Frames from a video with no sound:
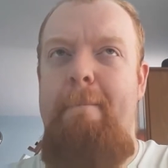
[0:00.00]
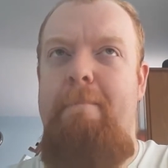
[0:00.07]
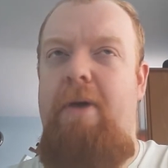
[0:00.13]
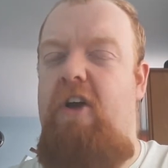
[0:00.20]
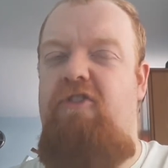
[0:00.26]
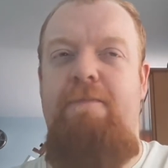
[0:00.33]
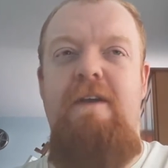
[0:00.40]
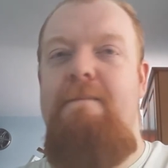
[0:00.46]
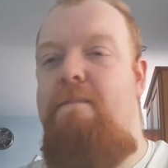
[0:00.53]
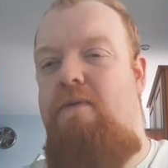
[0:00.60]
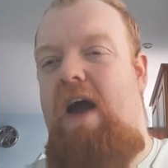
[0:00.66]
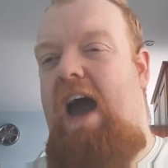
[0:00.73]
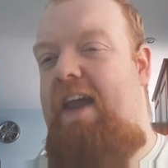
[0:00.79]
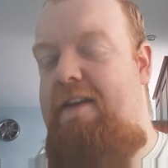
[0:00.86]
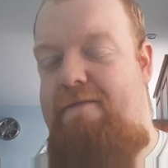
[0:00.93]
possibly
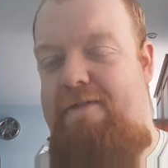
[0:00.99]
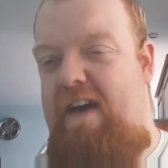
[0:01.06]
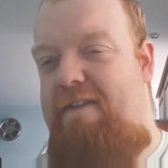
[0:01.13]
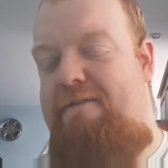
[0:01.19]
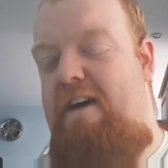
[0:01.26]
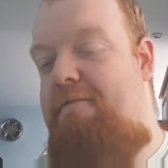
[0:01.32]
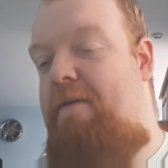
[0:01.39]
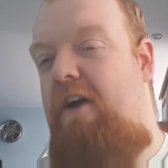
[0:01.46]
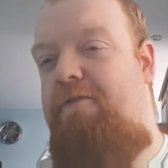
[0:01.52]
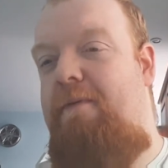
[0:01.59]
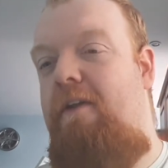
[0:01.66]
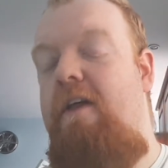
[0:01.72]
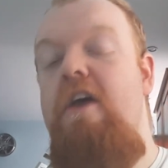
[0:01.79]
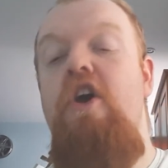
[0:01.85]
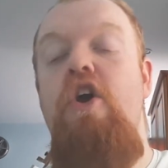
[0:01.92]
Brad if
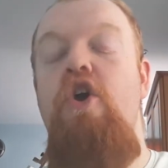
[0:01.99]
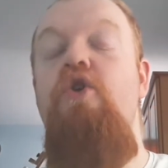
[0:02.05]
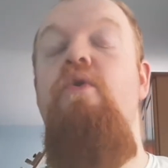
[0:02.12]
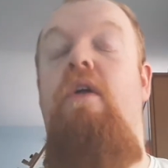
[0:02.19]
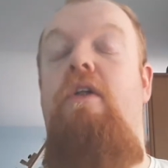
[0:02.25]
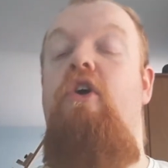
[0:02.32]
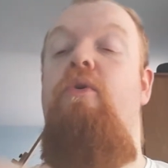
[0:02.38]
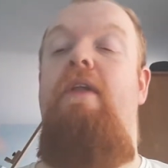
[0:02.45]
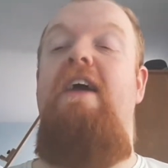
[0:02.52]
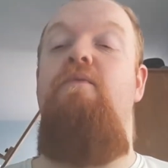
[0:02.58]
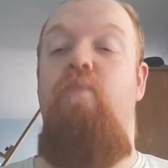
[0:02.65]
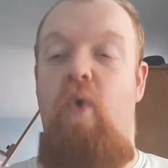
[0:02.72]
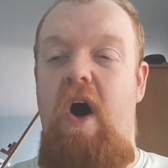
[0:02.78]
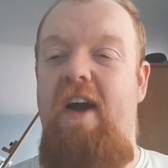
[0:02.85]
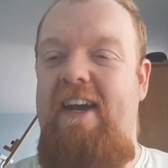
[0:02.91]
possible, who are
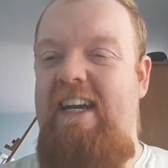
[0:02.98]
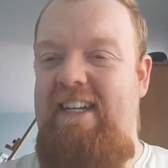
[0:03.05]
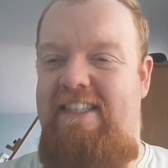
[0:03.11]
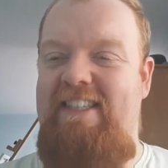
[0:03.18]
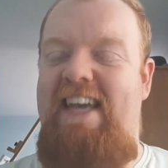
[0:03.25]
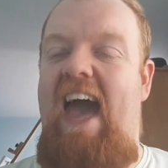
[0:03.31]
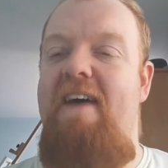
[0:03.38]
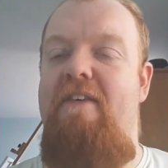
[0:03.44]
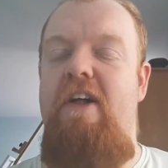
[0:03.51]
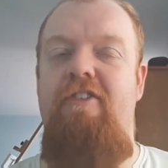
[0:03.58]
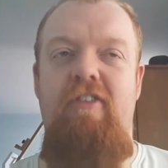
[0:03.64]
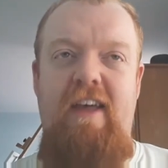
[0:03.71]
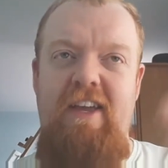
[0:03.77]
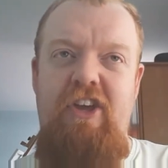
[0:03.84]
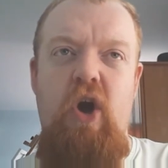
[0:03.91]
like working together
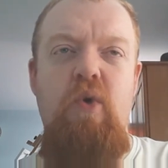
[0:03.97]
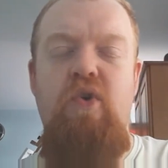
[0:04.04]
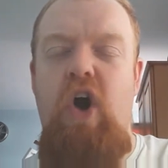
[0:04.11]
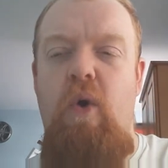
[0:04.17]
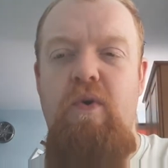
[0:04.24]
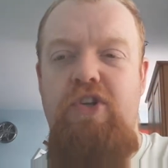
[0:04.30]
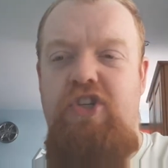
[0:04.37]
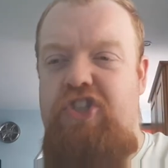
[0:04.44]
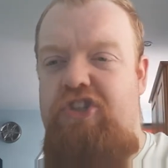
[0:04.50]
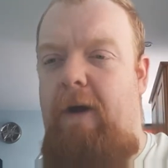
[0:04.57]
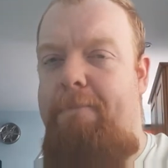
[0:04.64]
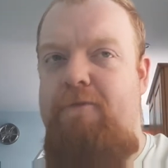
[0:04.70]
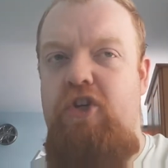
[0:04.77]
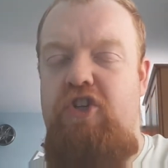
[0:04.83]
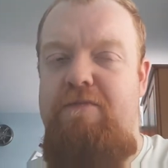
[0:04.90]
to, like, you know, go and
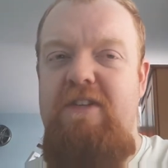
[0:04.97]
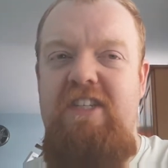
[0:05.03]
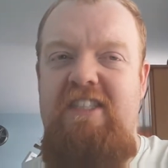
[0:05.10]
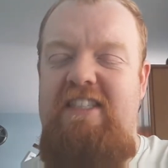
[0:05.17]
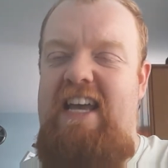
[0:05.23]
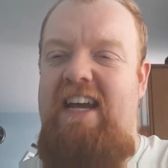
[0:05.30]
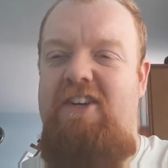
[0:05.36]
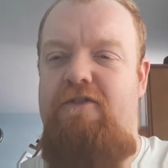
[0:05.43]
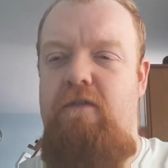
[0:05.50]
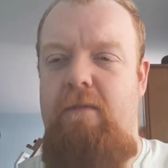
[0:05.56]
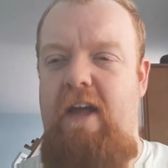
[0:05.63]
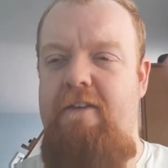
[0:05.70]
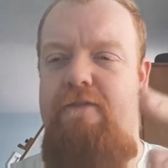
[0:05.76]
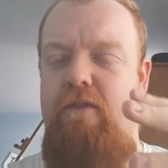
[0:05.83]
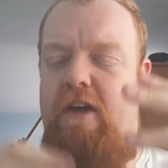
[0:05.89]
stop Judgment 6 from
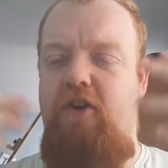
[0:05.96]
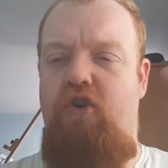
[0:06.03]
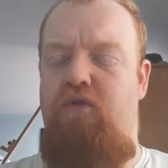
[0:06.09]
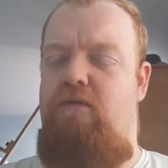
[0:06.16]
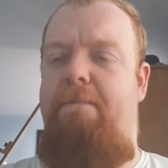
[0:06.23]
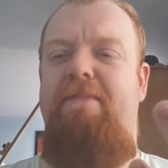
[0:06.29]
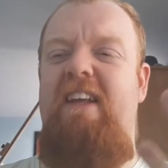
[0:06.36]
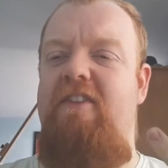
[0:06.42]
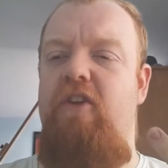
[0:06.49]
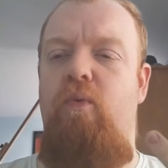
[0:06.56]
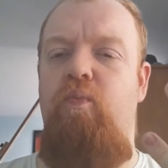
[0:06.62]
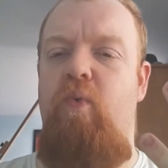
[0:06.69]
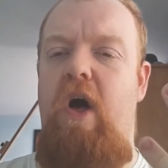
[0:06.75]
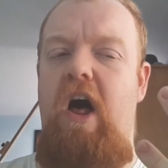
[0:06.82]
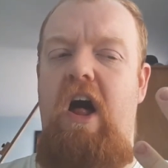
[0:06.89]
corrupting the
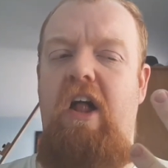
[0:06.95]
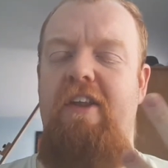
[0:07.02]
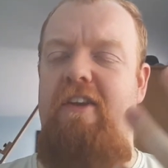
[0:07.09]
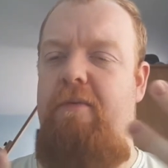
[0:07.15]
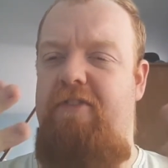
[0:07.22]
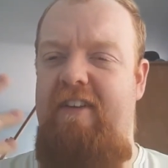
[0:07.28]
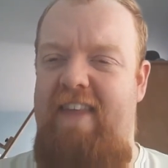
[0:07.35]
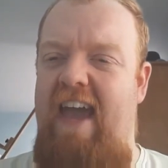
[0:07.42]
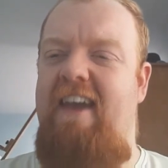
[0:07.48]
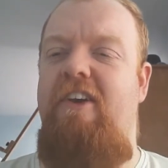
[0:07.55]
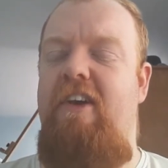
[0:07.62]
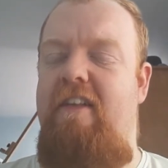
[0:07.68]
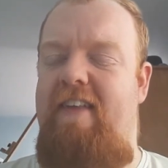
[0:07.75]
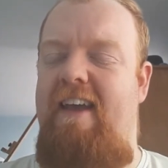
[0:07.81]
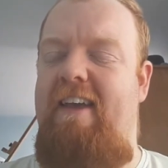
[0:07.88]
world and obviously
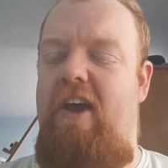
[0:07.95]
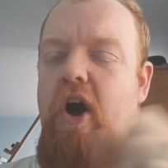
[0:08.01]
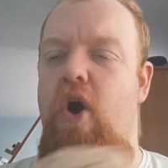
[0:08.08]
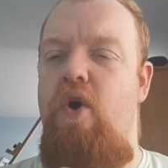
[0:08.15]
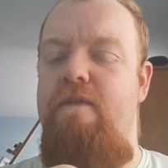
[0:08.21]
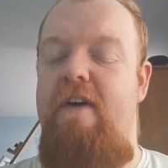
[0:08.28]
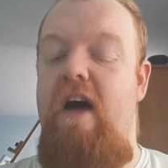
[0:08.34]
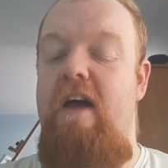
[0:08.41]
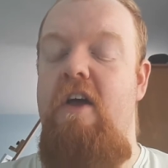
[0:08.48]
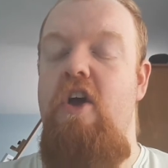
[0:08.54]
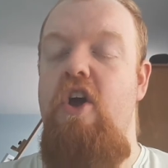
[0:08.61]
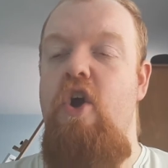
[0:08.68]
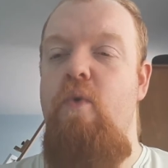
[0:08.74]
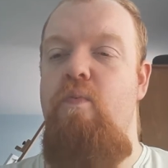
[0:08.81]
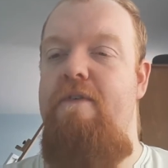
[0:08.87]
taking it over
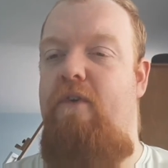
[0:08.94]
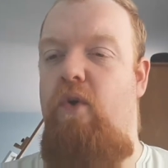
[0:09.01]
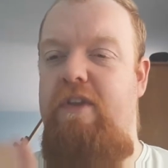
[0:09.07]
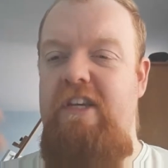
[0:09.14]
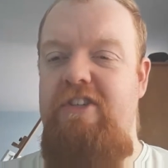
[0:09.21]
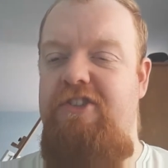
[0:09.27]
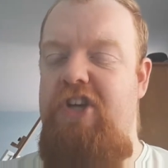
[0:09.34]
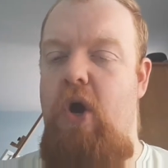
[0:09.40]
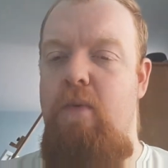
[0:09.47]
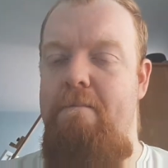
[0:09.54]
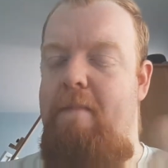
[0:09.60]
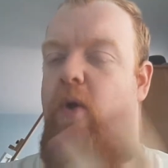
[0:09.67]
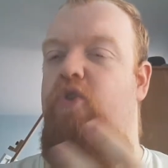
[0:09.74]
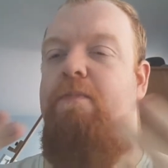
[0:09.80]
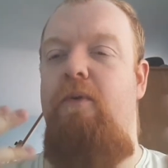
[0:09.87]
with all these, you know,
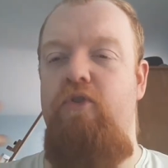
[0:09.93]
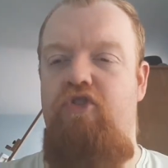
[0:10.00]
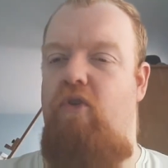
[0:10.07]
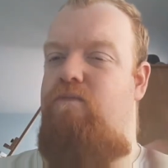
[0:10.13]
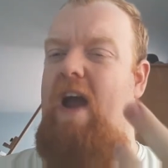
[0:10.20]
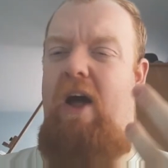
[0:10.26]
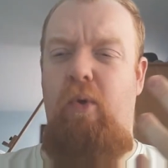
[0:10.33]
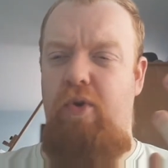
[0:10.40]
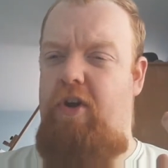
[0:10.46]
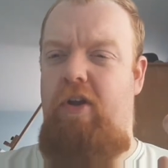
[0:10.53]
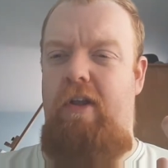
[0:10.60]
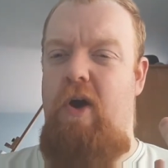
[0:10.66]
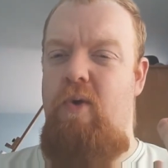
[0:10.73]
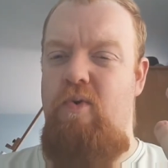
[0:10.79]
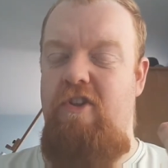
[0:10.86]
multiple Doral
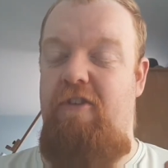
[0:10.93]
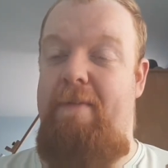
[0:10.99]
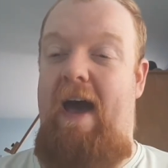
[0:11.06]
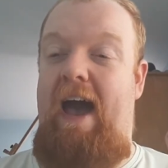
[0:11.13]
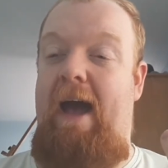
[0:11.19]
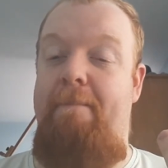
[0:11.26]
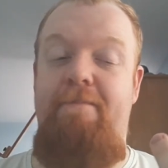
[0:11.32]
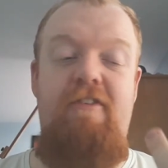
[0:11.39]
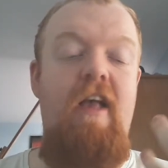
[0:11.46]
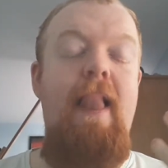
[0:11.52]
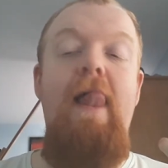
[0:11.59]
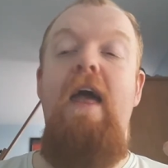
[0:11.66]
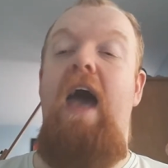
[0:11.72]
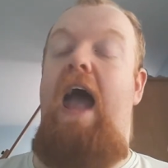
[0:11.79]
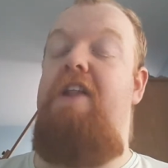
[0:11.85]
clones
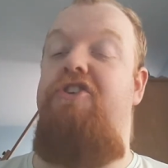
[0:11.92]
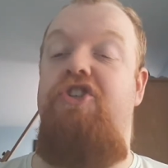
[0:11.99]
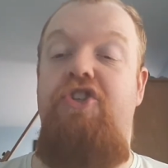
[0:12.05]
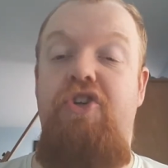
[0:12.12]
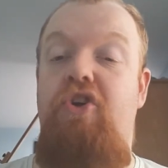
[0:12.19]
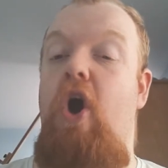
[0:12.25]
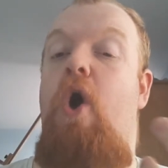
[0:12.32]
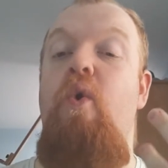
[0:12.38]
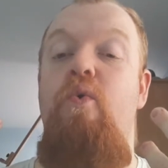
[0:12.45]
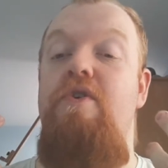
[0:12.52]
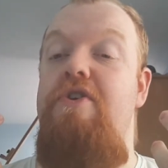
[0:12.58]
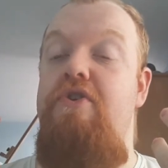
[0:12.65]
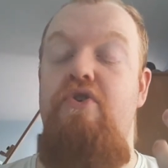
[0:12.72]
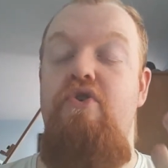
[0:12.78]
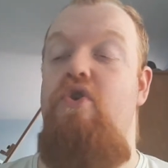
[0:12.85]
perhaps. And just
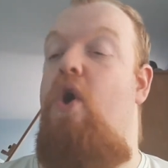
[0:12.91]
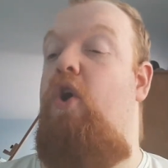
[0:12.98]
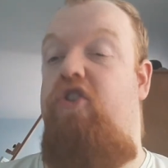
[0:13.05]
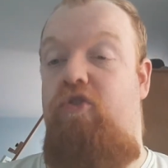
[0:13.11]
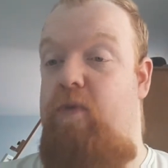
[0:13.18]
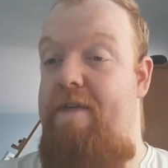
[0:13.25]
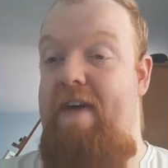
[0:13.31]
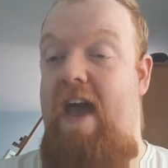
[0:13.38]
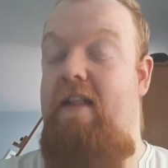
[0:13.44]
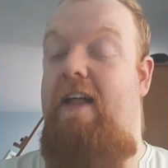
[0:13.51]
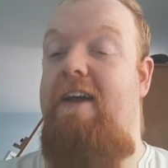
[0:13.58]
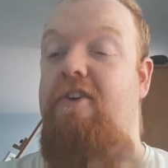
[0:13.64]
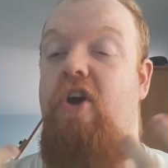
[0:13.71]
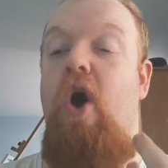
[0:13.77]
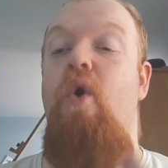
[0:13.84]
go nuts with it.
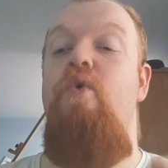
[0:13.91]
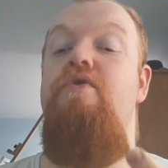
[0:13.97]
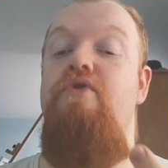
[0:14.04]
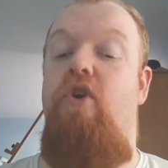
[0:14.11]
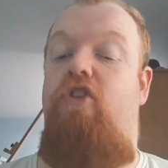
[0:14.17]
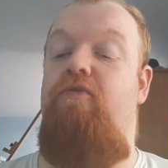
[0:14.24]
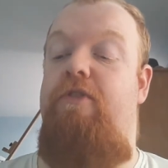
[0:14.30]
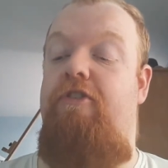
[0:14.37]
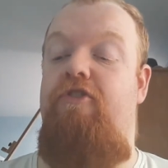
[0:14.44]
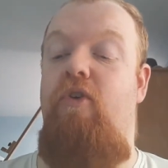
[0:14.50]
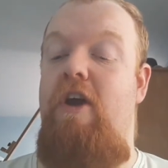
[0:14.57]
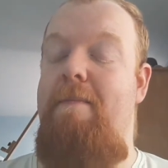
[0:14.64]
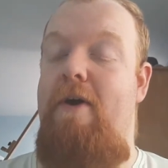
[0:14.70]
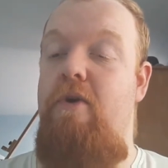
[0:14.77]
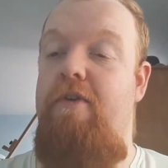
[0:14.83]
Like, go nuts with the
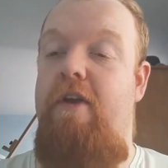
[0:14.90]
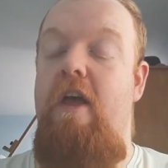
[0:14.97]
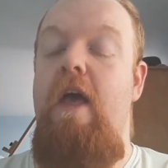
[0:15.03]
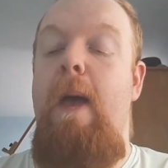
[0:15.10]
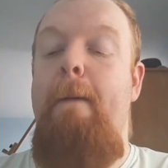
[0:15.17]
story mode.